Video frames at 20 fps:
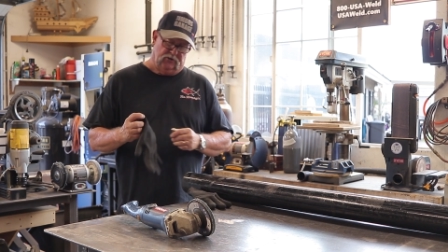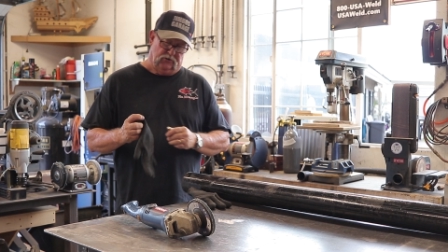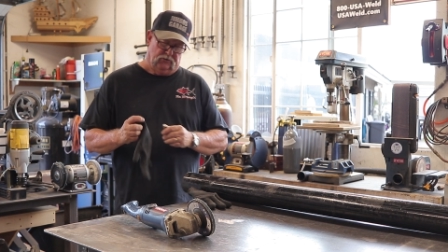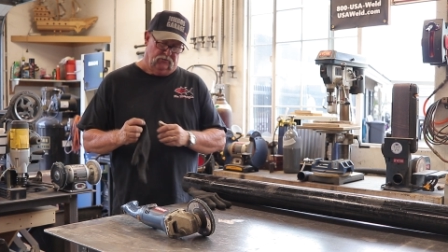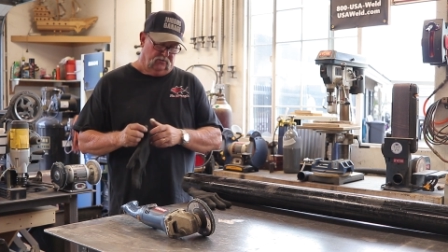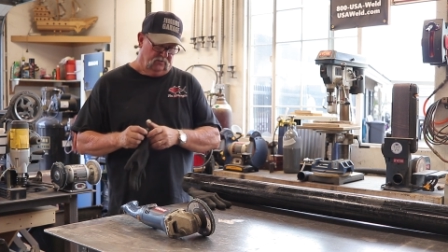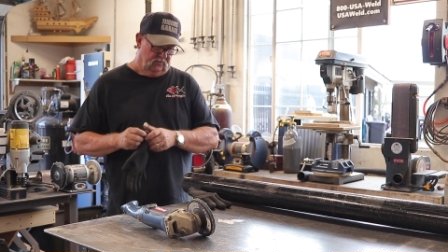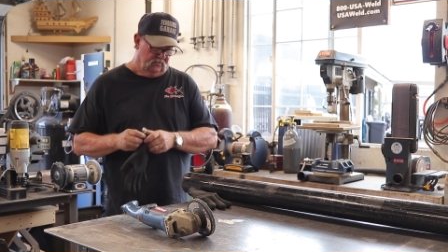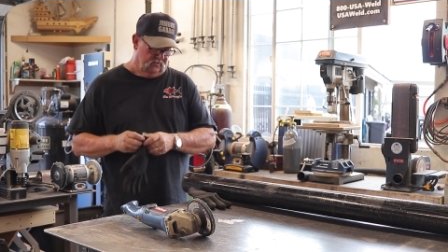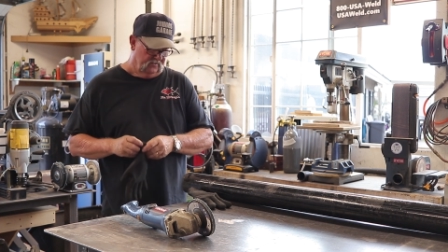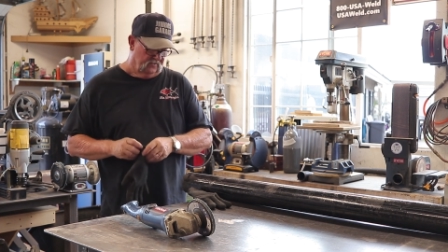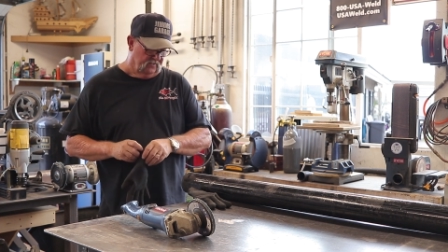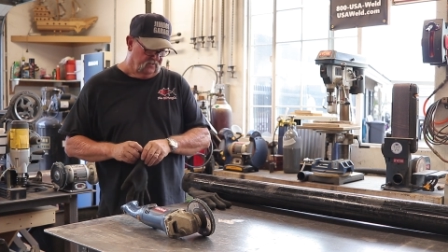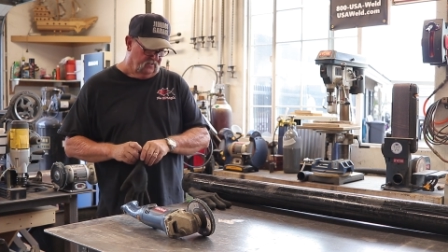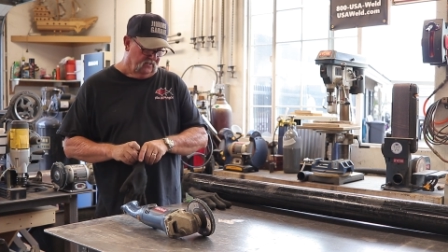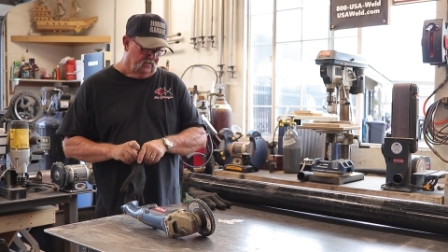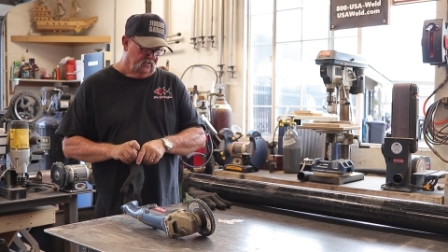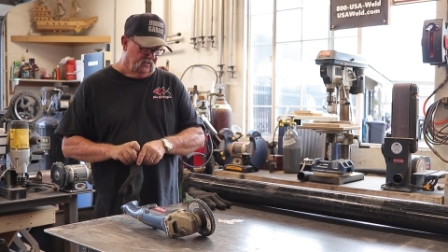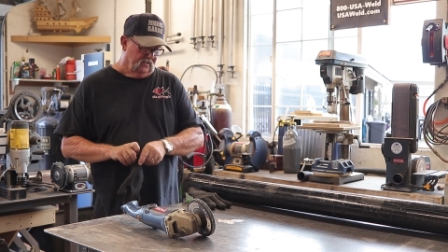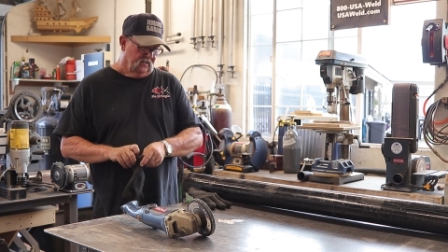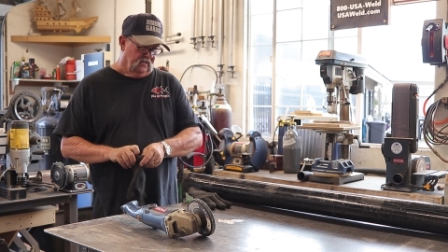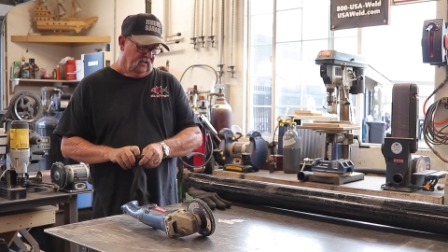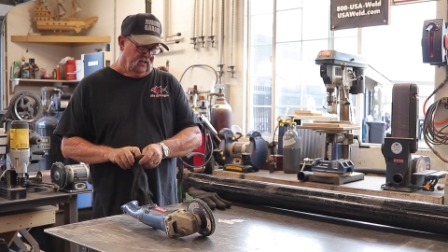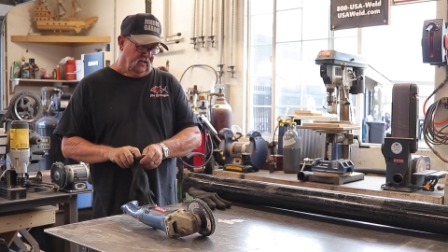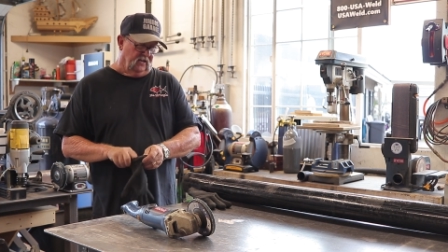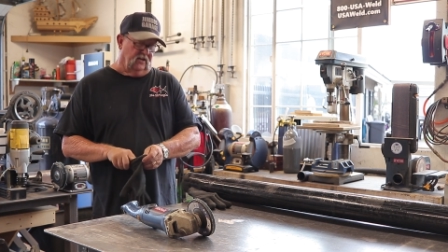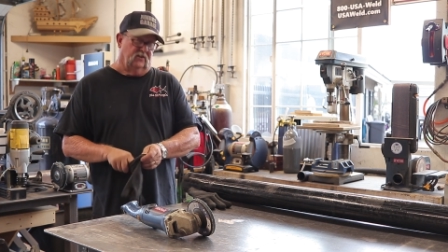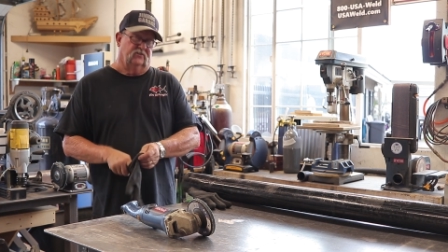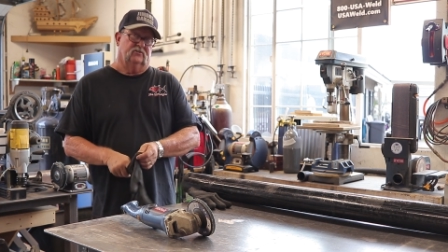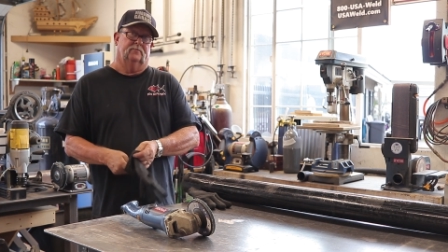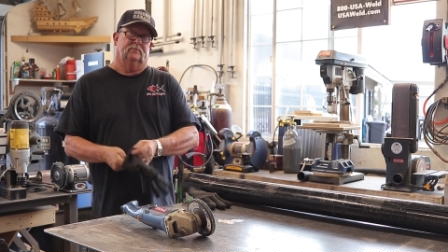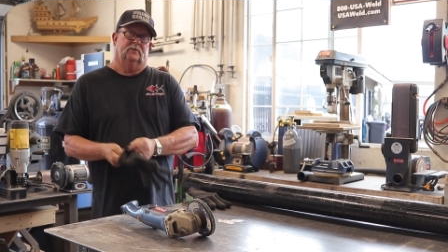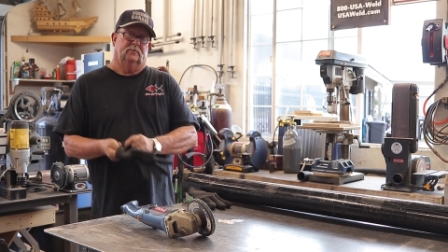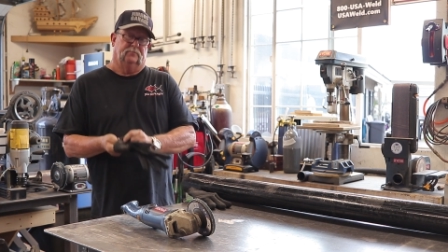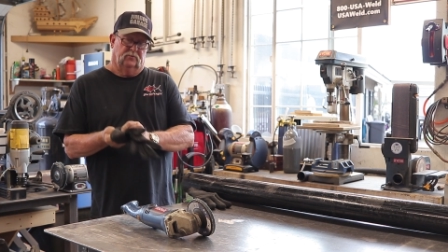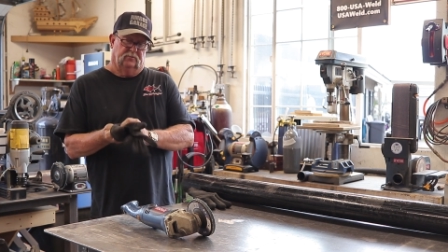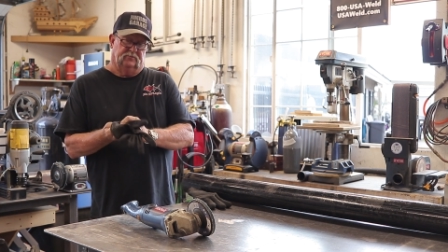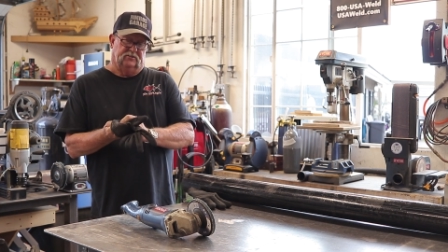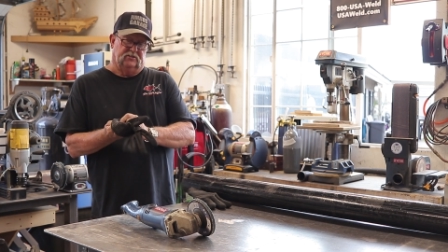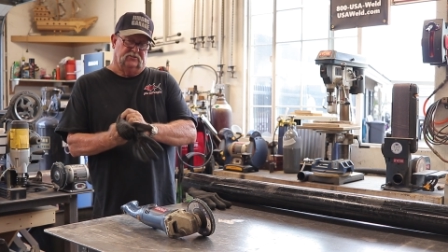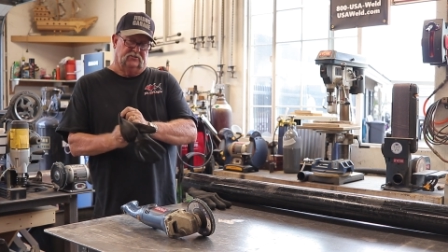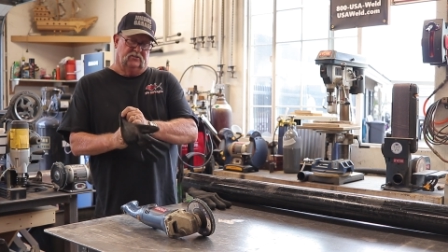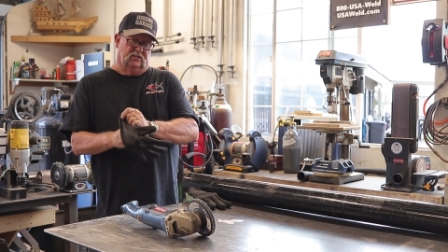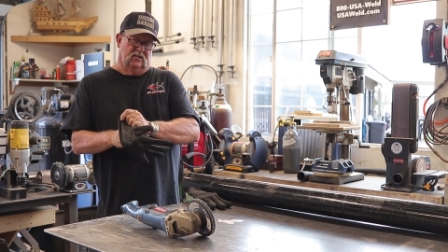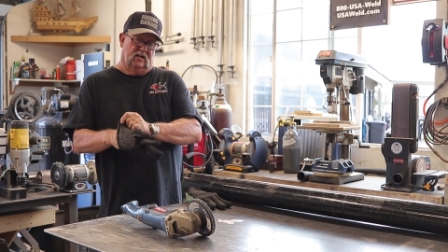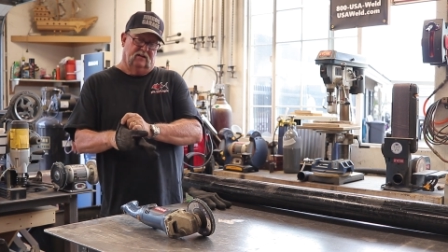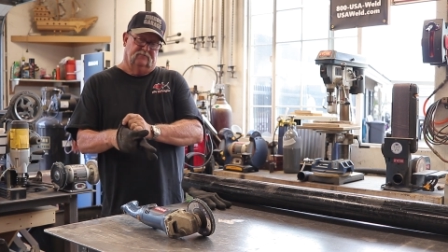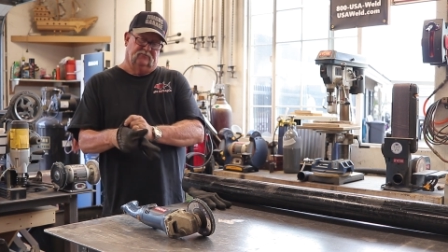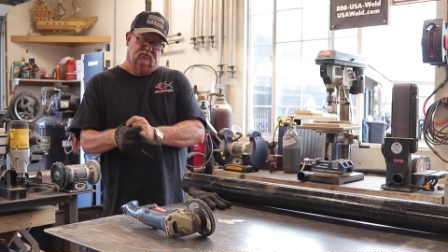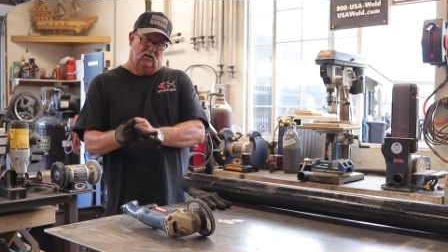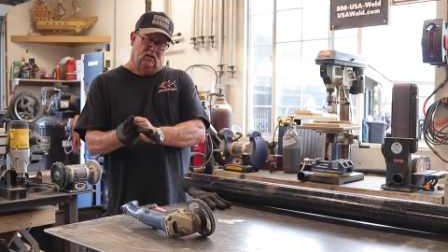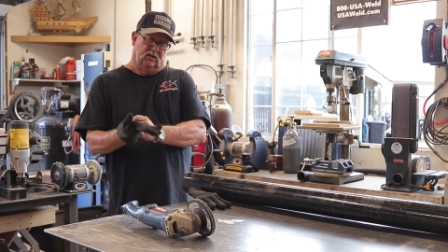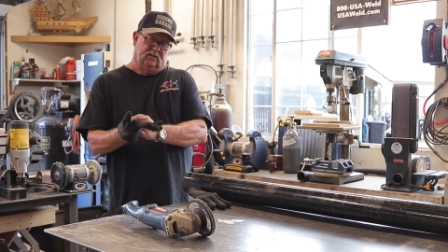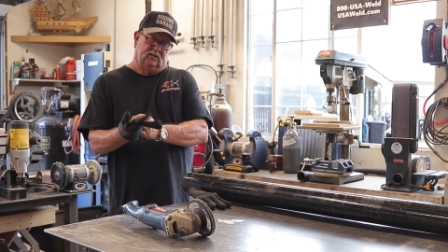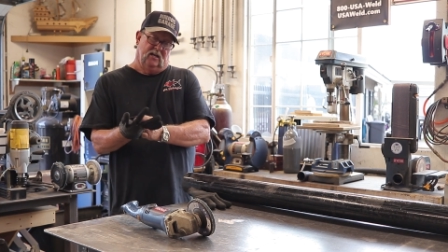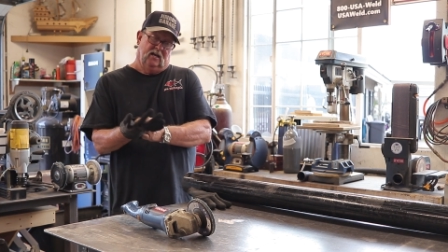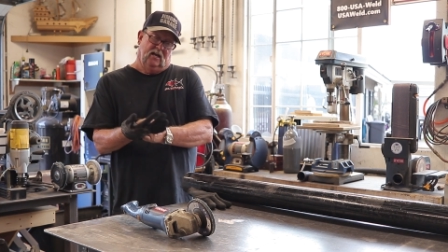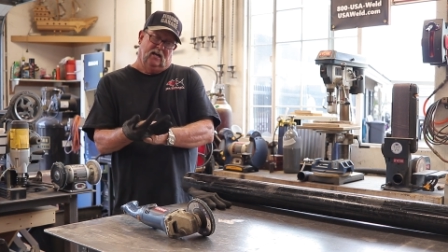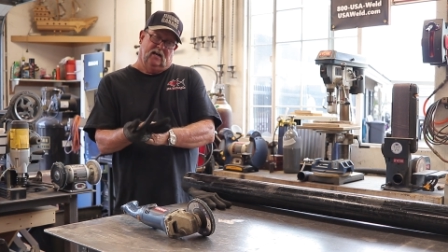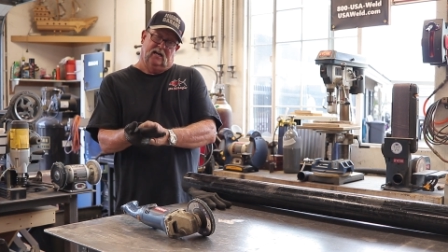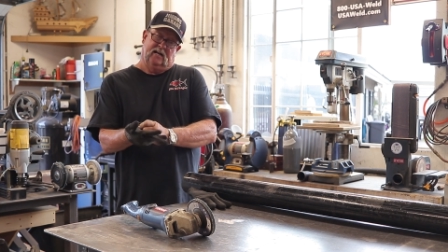do is I'm gonna put these gloves on.